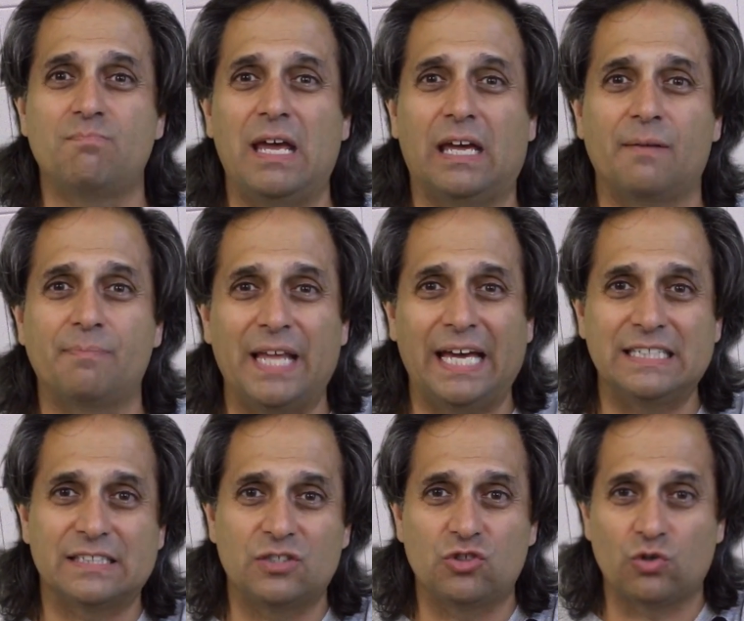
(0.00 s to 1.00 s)
make them
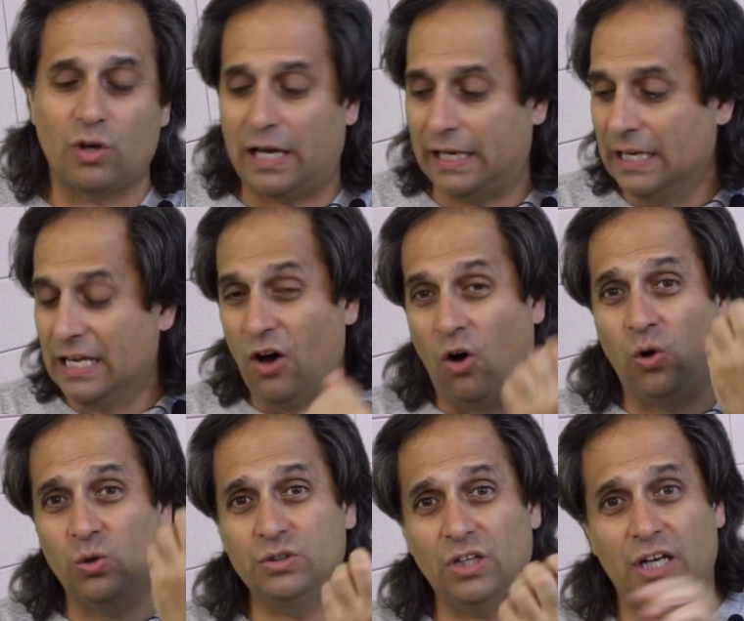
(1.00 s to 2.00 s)
nice and dry,
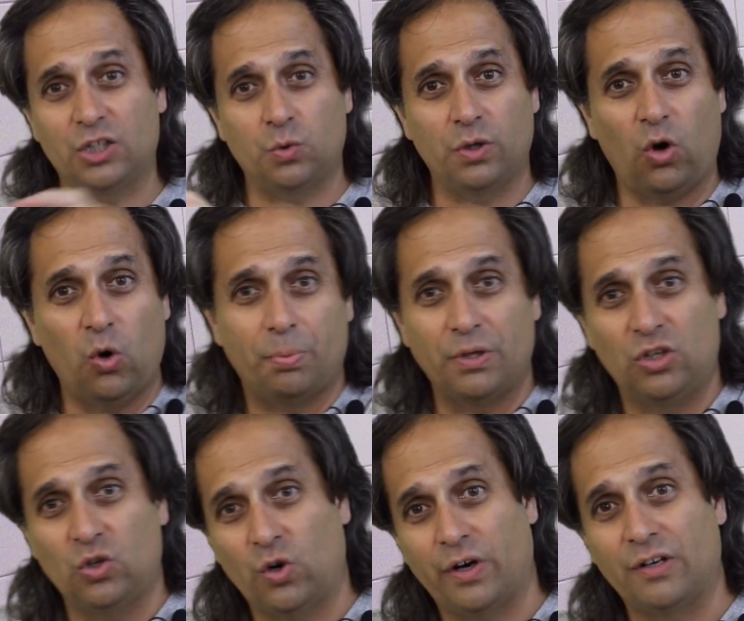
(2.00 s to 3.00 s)
hold on to it, open the
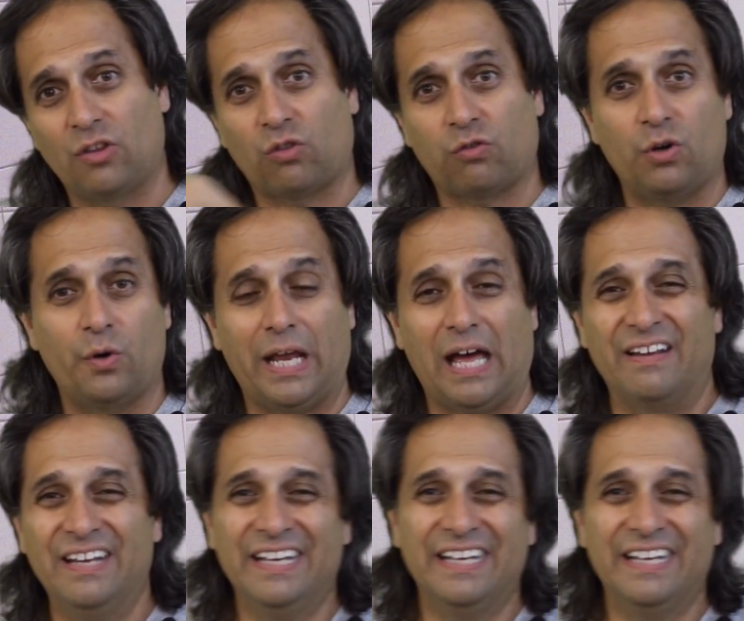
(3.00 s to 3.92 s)
door and throw it out.